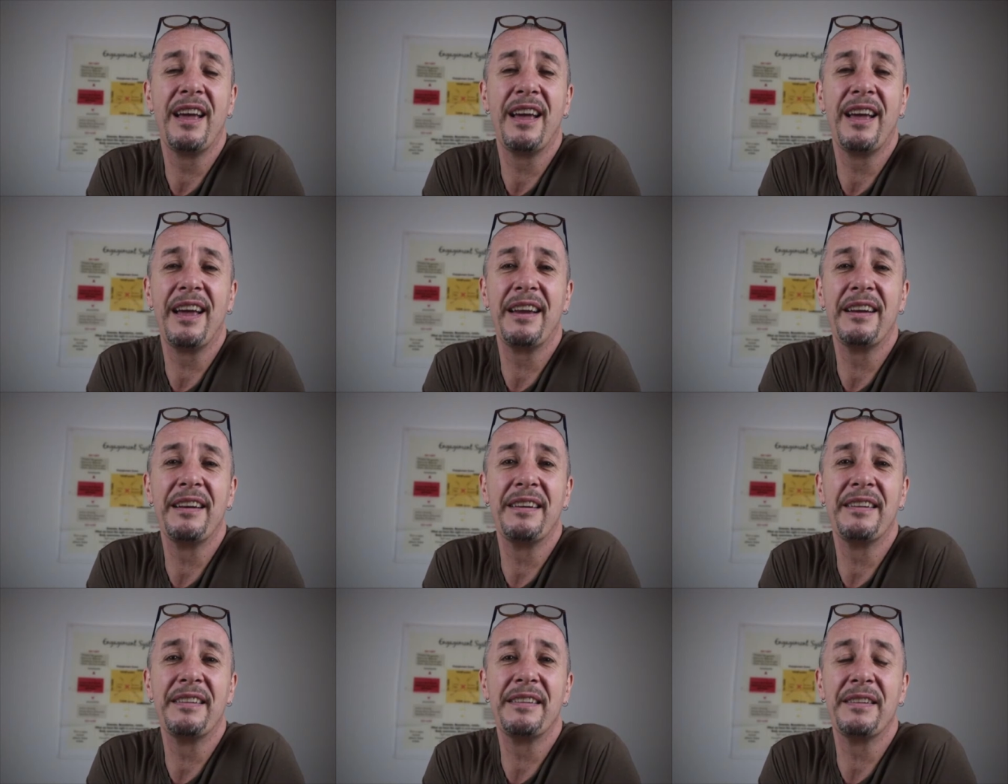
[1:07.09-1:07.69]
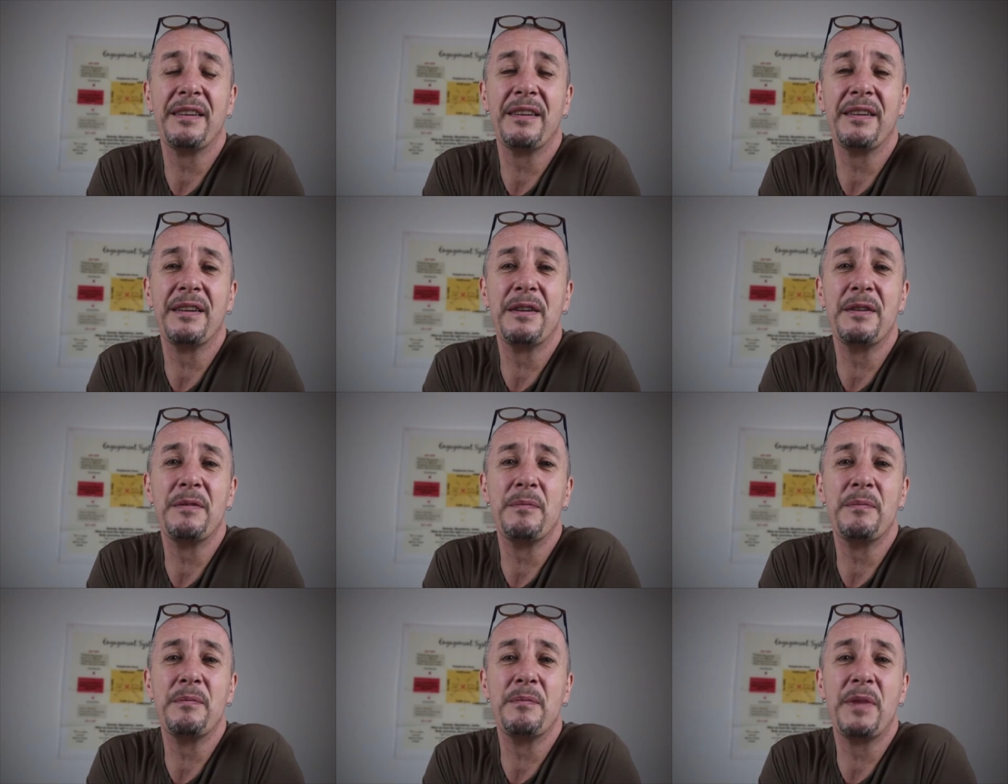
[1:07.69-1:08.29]
and
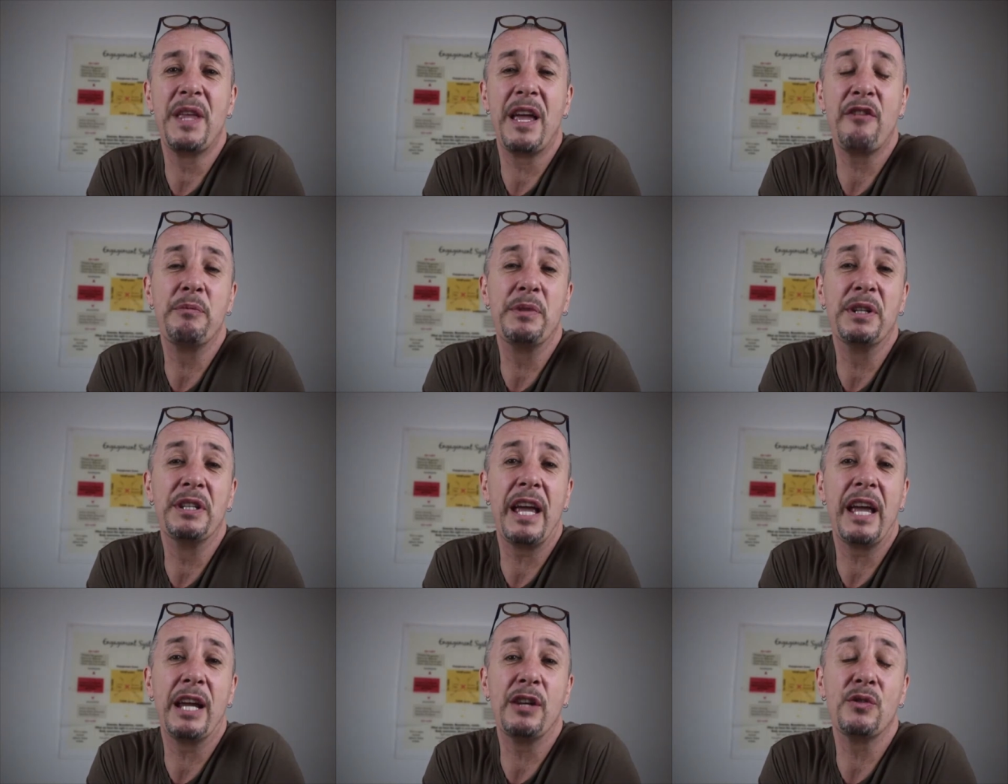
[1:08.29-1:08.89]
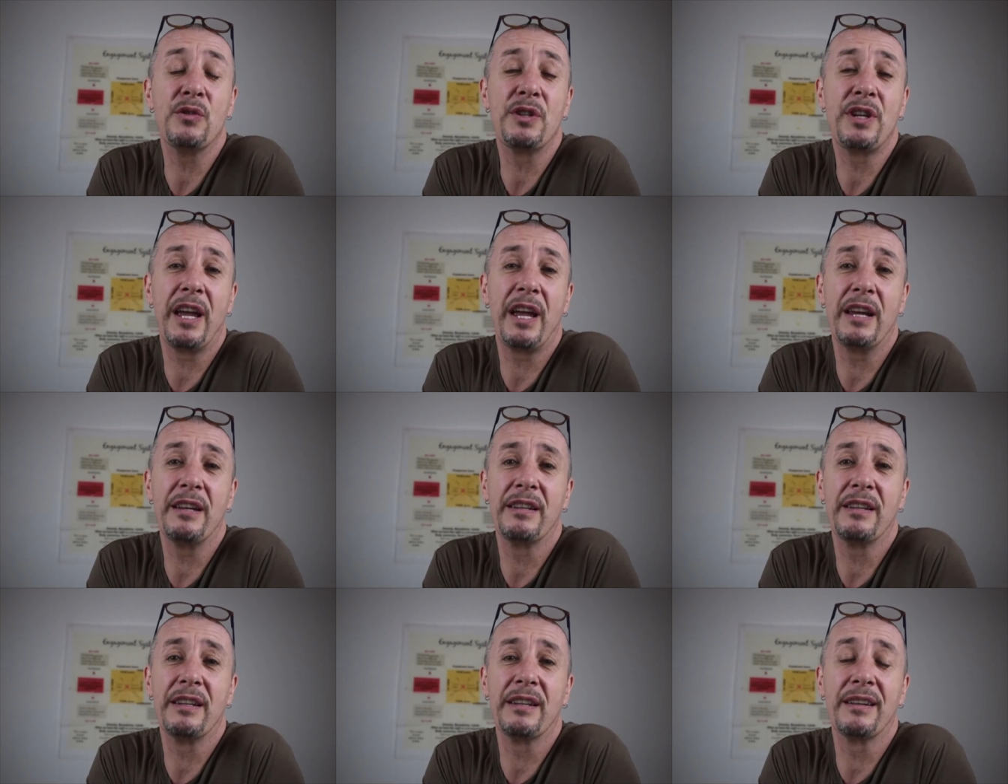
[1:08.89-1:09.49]
um, have been
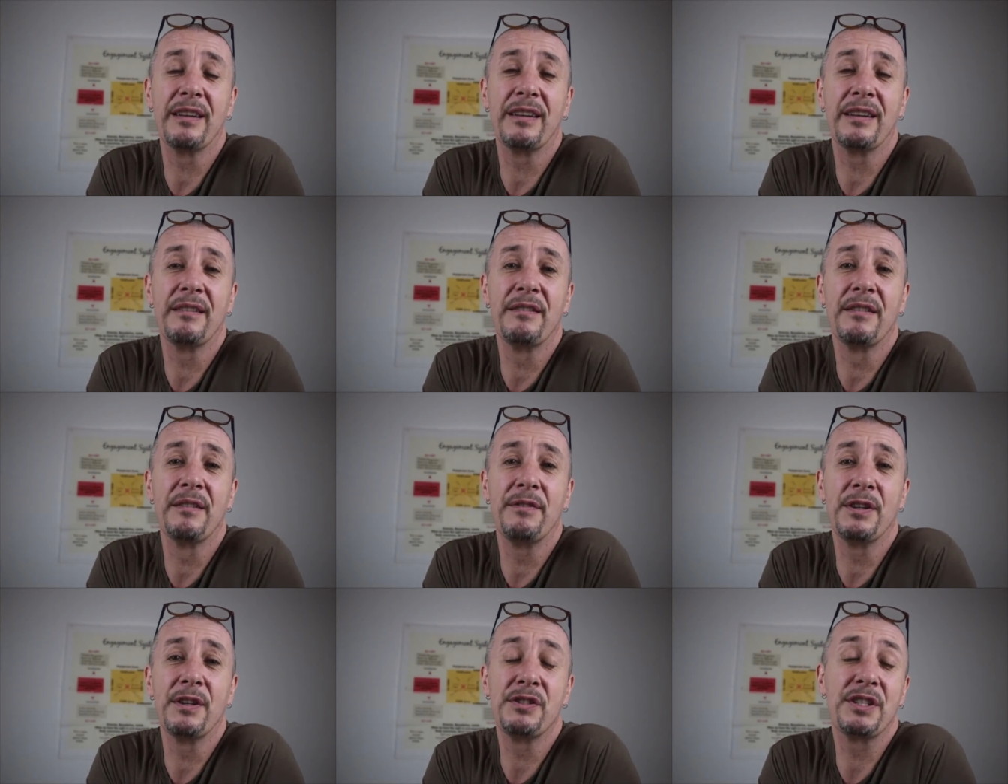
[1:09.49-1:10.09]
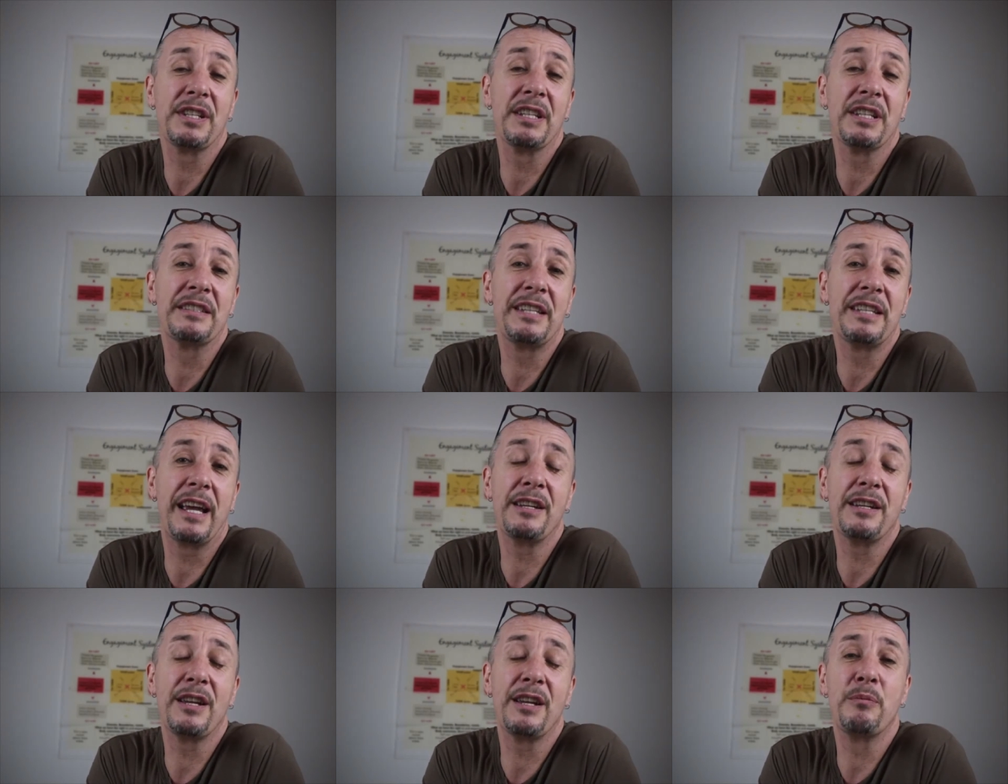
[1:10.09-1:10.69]
educating
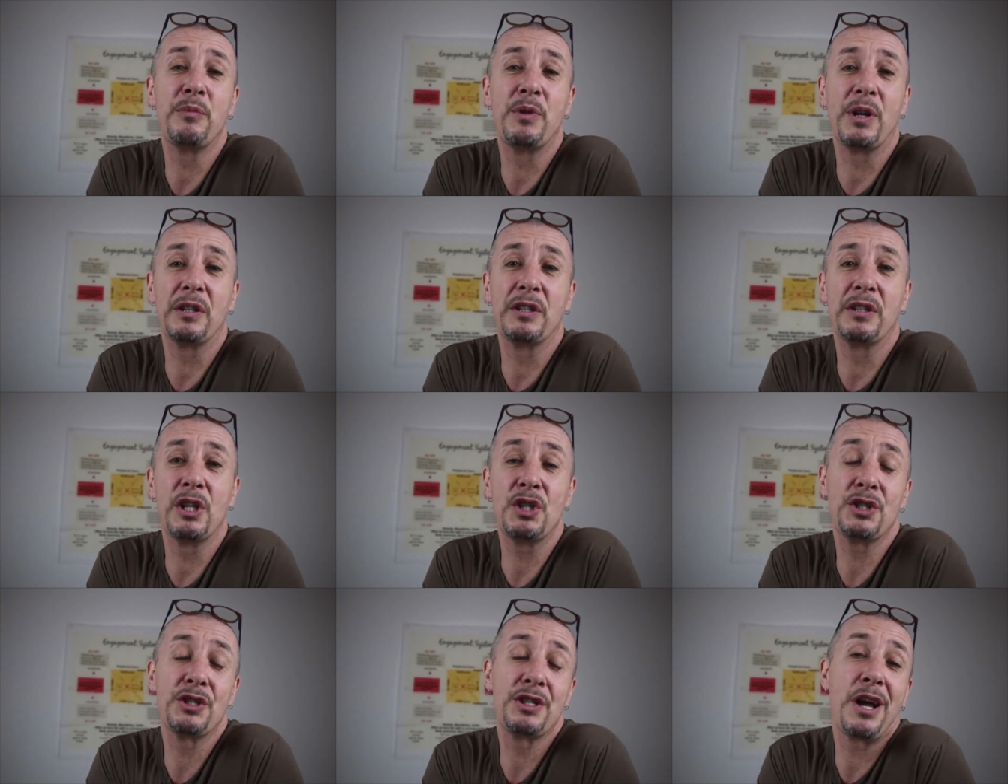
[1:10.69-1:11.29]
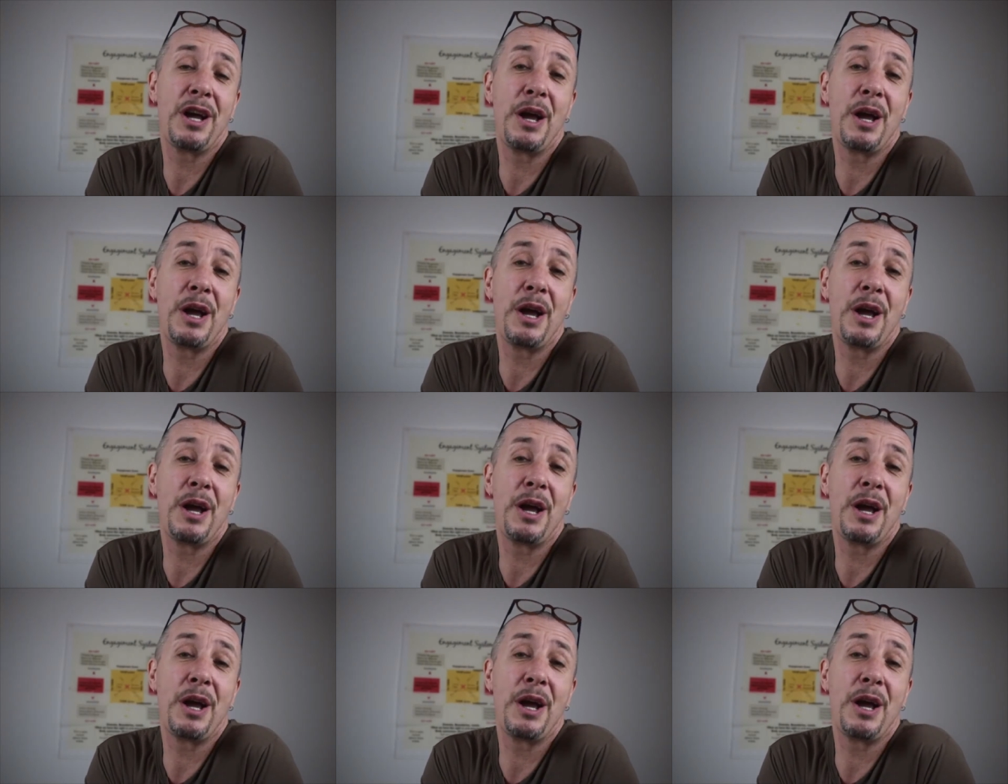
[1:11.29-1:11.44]
facilitator and practitioner.